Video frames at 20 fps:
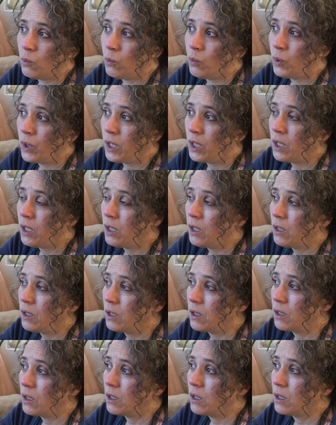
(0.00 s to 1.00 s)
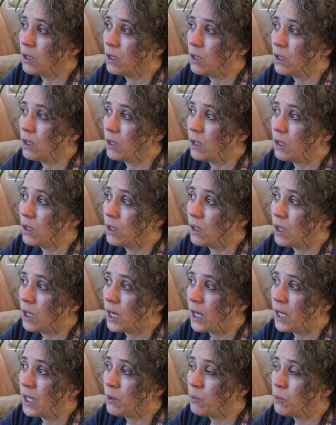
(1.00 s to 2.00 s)
we,
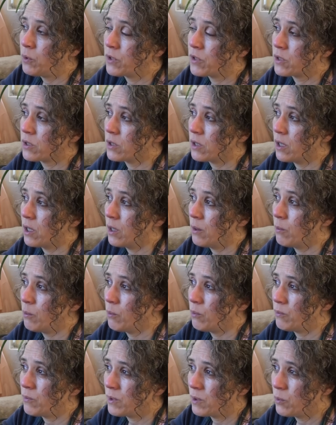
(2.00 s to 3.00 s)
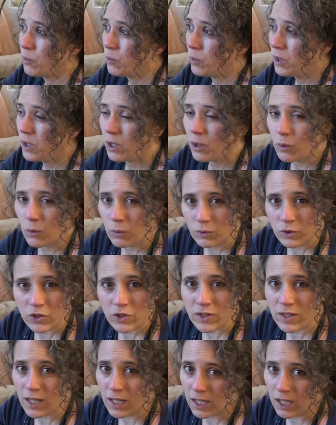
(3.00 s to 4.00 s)
I was, um, you know,
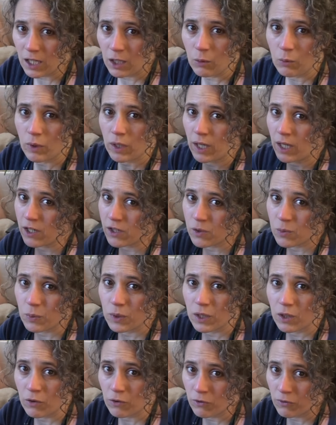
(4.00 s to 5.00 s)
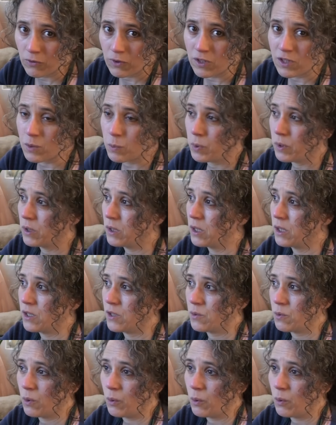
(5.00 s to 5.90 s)
just like anyone else, we go through these periods